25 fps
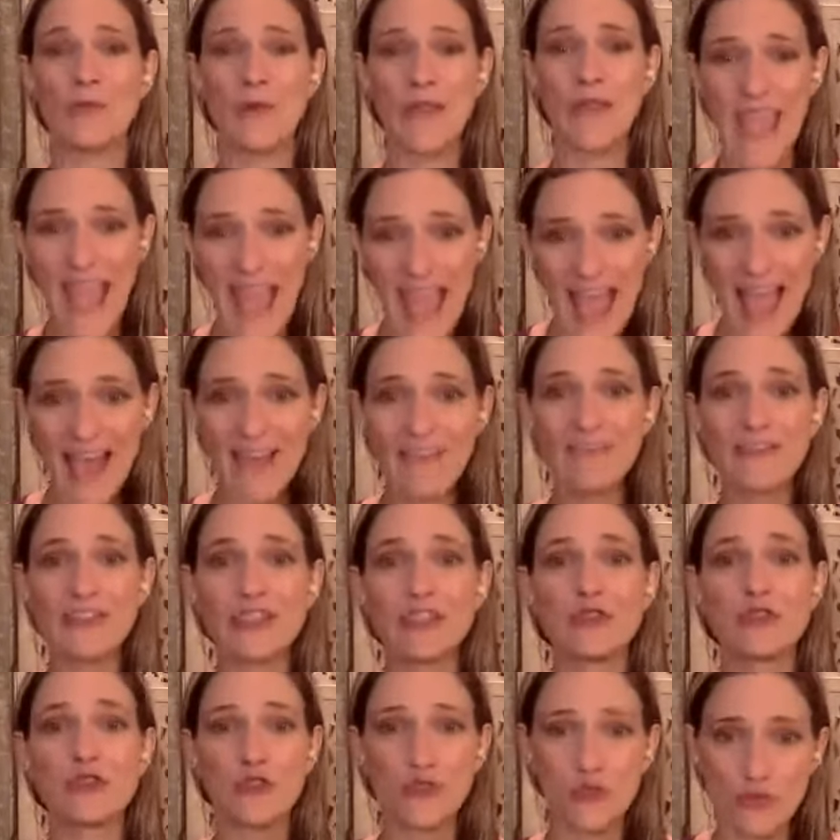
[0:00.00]
We have
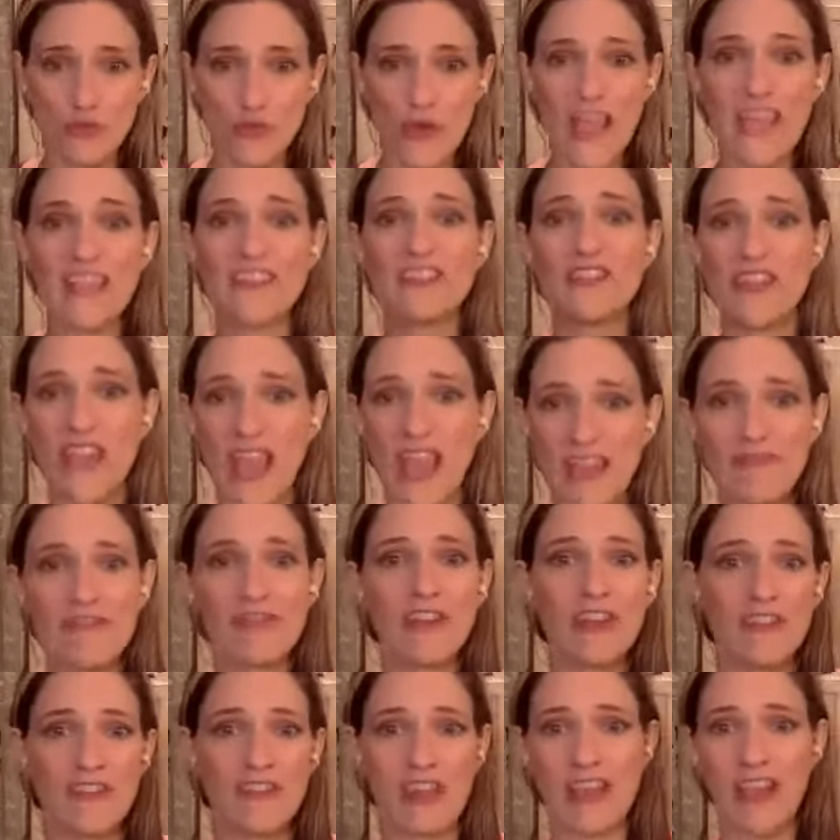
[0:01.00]
to dredge
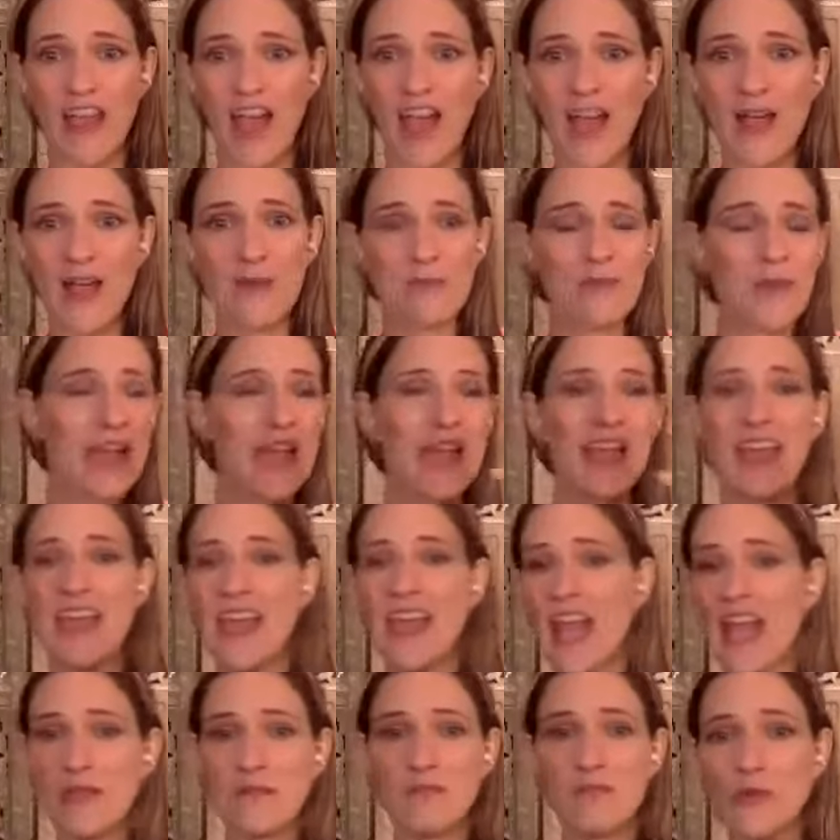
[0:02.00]
everything up
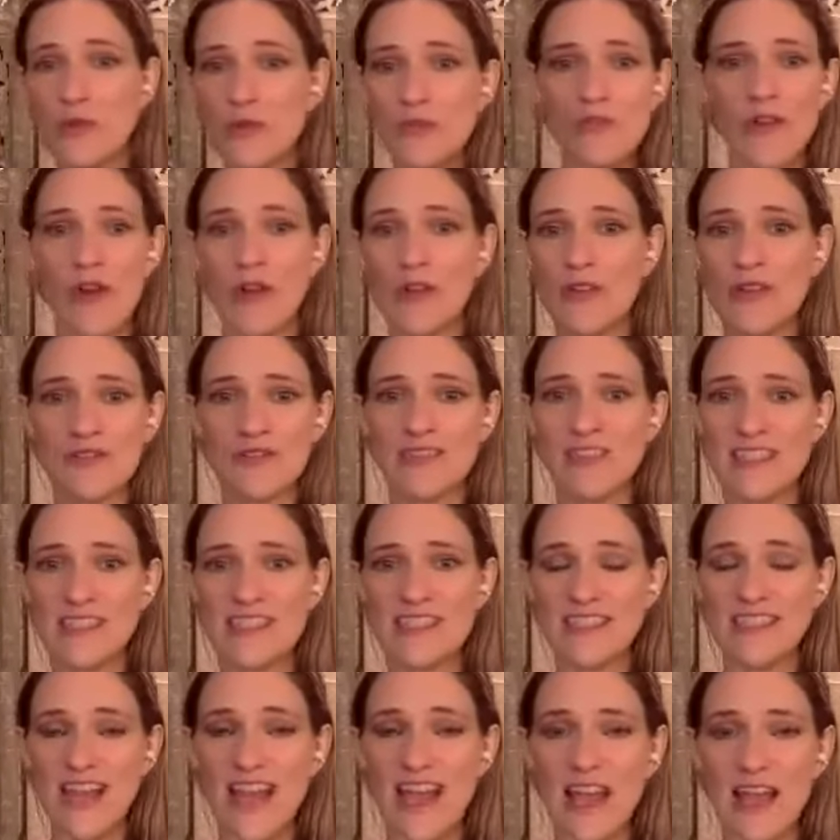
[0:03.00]
and move all of this
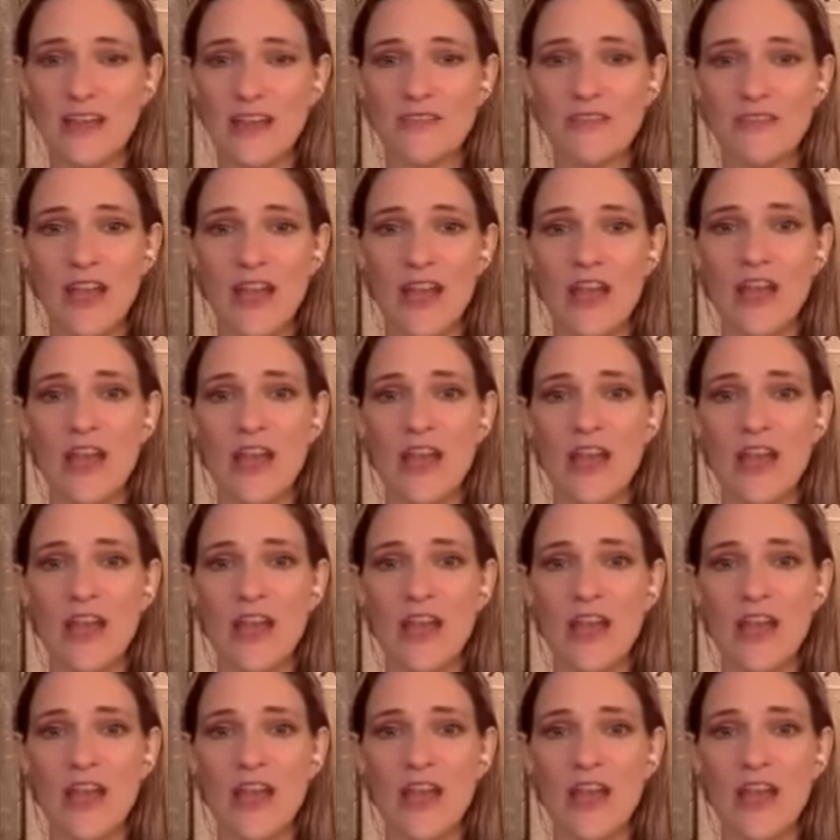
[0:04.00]
stuff